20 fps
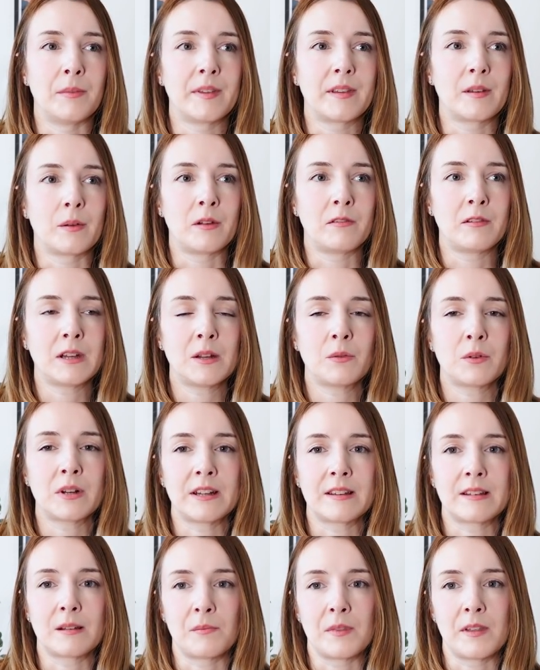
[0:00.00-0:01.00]
So I really
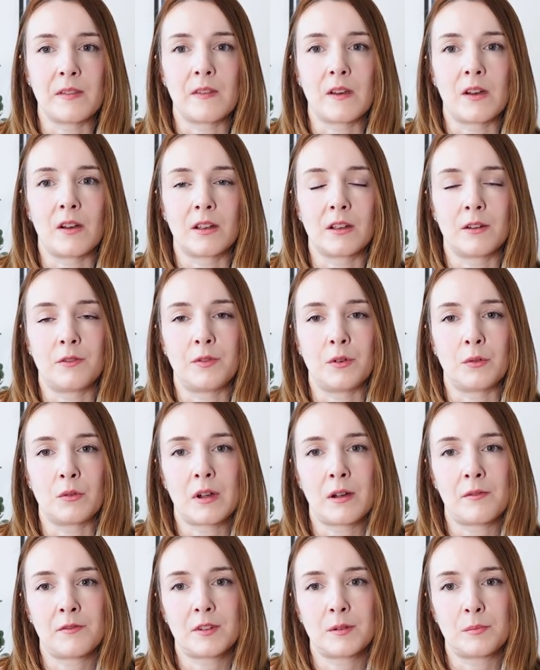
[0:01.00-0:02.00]
wanted something that I could feel
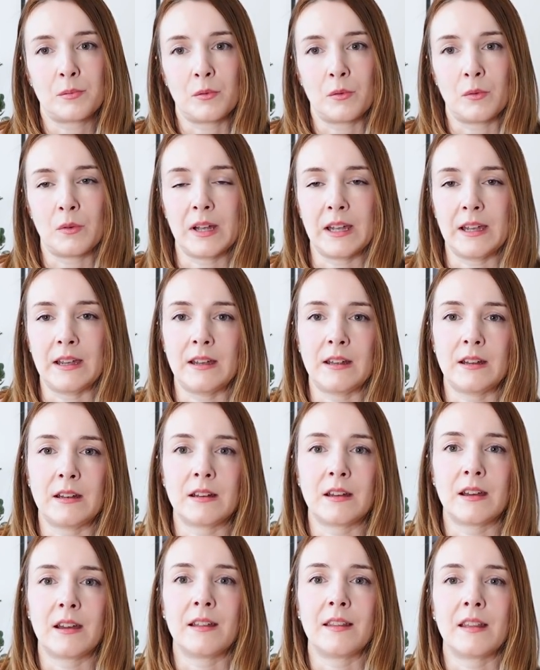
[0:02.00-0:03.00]
comfortable
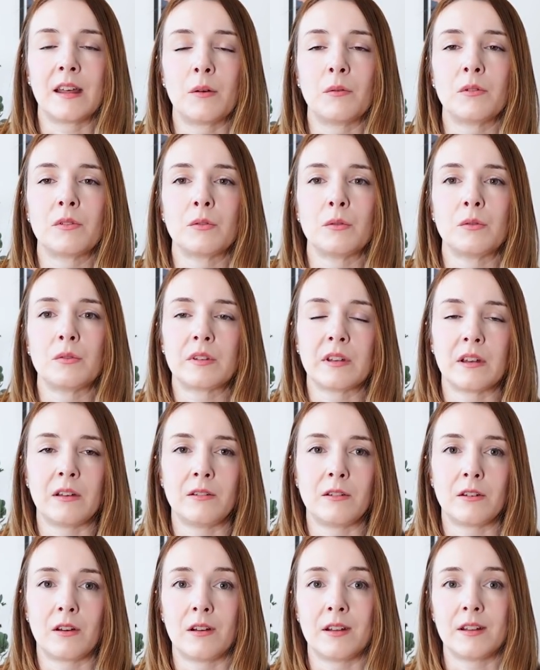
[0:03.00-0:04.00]
in, and that was
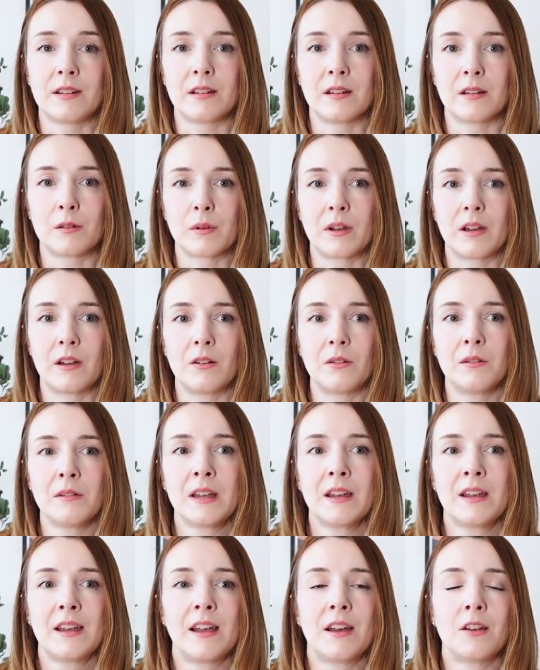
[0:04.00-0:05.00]
also nice as well.
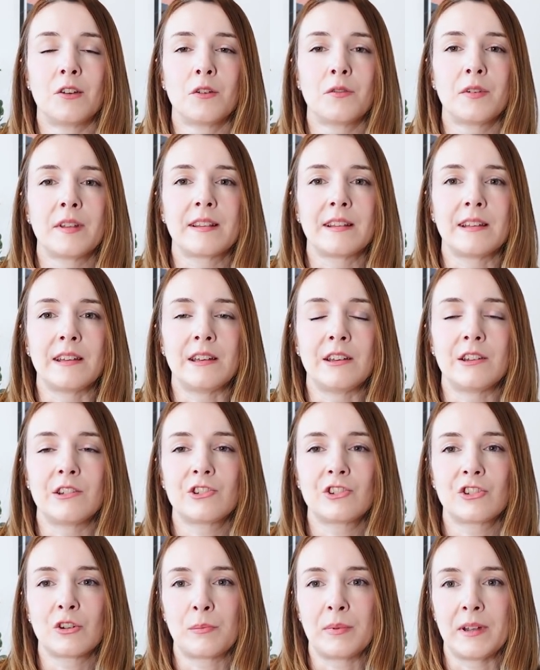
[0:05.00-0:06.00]
And obviously
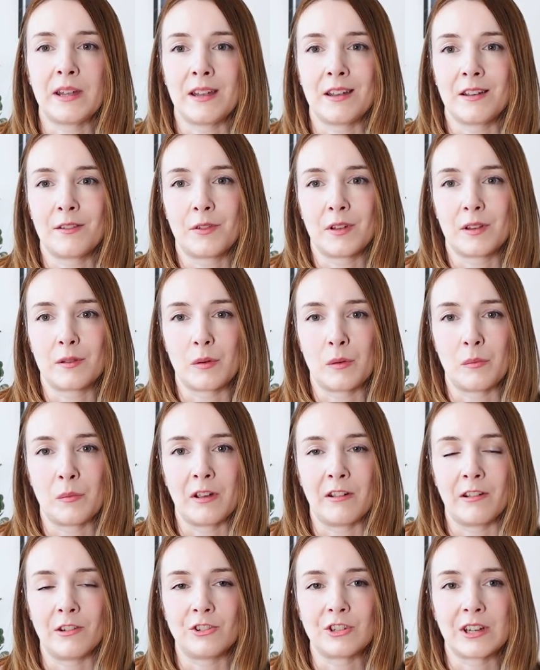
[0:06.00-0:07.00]
shopping for
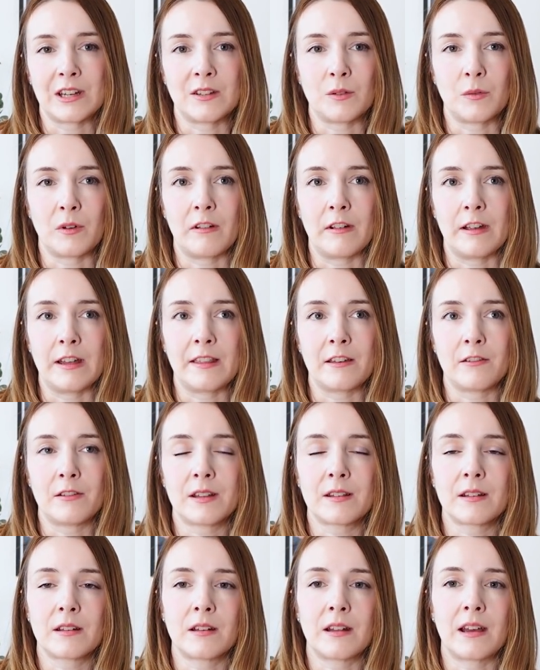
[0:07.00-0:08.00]
swimwear in January, there
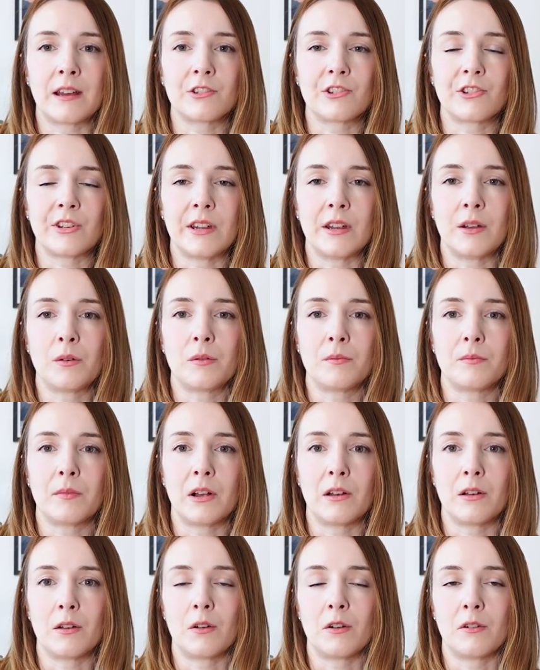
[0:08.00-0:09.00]
isn't actually
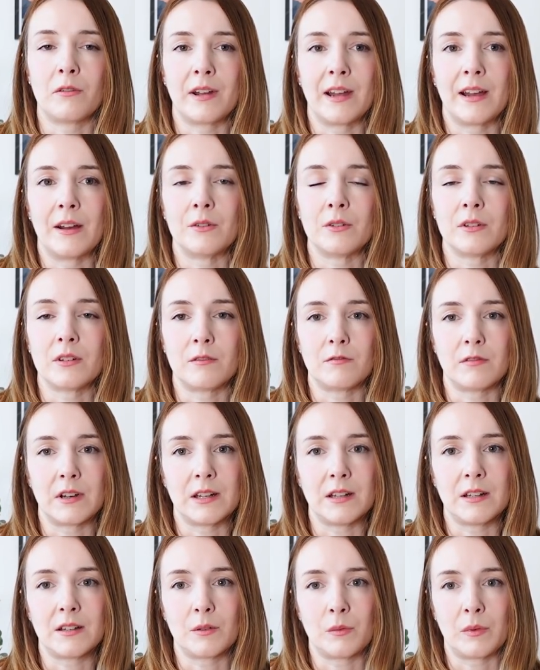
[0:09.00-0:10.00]
a lot around in
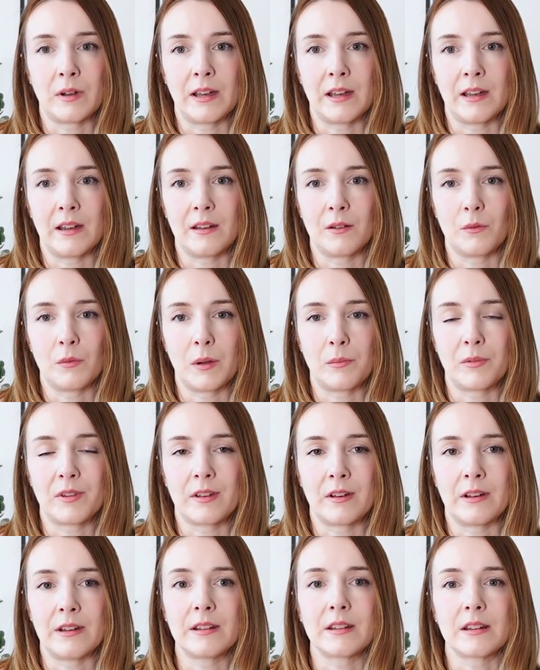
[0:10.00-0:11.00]
ready-to-wear
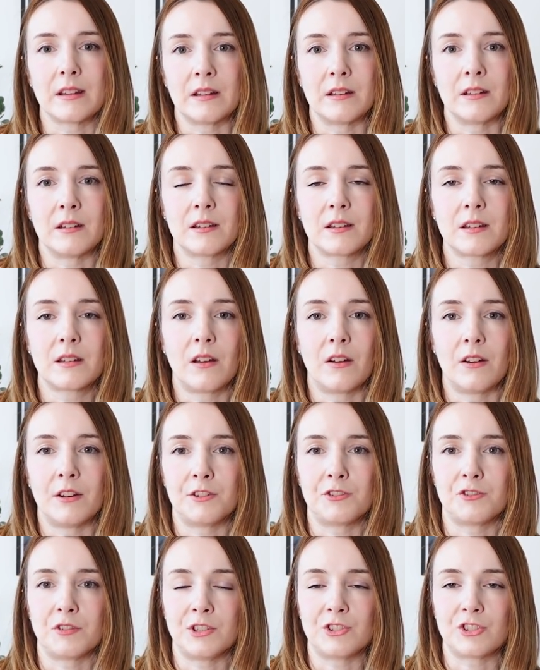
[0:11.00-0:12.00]
websites and high
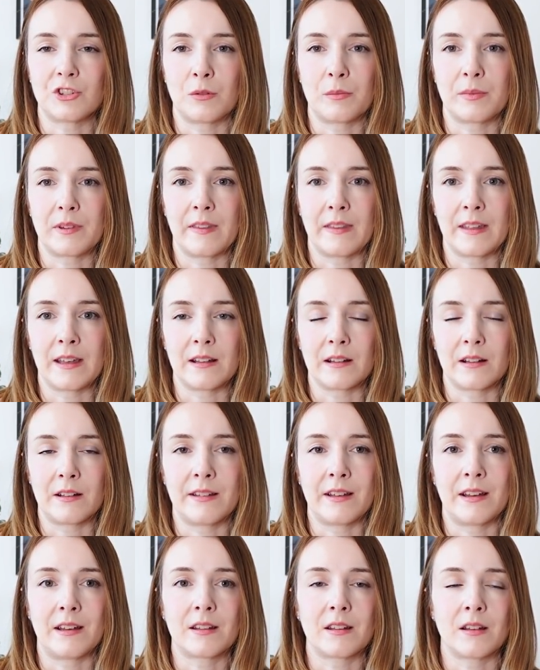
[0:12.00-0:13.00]
street shops and things like
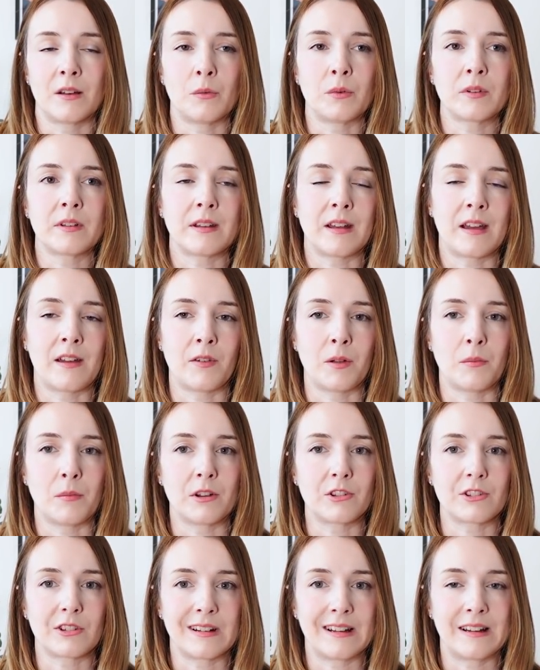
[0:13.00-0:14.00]
that, so I wasn't having
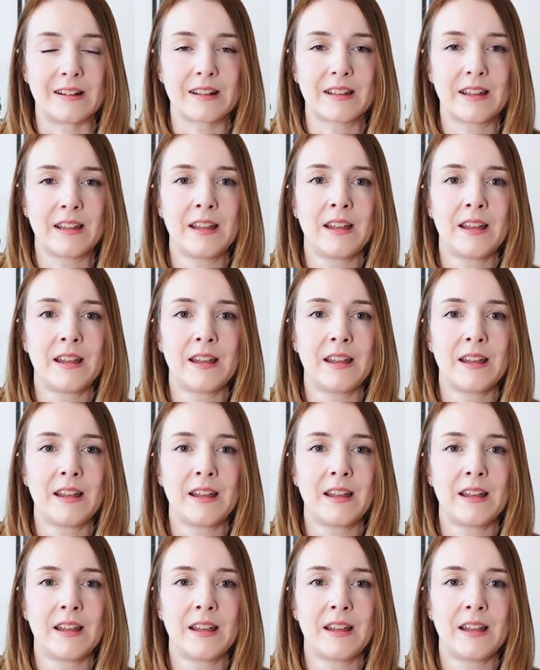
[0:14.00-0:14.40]
much luck.